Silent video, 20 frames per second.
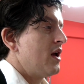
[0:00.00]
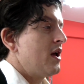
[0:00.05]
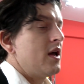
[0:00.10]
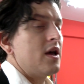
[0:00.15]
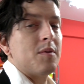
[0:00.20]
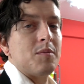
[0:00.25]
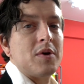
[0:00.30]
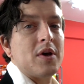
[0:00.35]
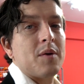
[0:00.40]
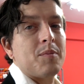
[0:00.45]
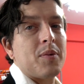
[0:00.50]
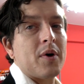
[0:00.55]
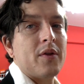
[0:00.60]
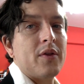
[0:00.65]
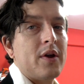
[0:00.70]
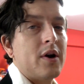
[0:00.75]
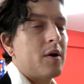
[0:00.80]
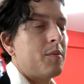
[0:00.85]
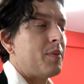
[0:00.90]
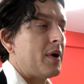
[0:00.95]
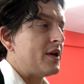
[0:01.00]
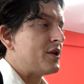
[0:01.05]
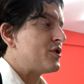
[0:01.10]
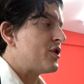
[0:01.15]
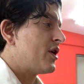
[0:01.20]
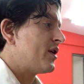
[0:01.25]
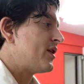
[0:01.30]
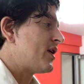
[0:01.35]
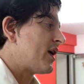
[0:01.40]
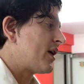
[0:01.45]
Hit me up on there,
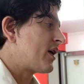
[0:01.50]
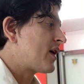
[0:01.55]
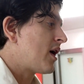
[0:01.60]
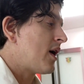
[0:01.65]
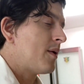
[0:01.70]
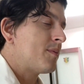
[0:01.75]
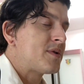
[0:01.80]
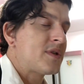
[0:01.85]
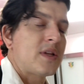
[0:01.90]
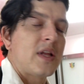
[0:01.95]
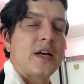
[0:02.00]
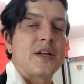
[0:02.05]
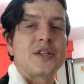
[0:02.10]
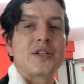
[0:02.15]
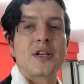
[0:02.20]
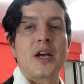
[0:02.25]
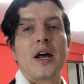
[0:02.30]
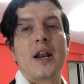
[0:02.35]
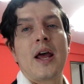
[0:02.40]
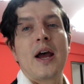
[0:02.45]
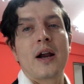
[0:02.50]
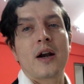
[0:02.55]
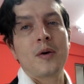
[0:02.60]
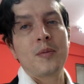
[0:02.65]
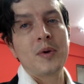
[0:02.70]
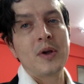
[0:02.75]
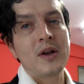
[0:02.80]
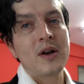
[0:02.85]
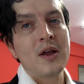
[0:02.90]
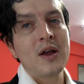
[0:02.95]
patreon.com/Scott
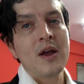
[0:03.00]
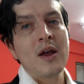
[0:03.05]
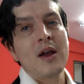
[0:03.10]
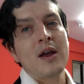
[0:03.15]
Ackerman.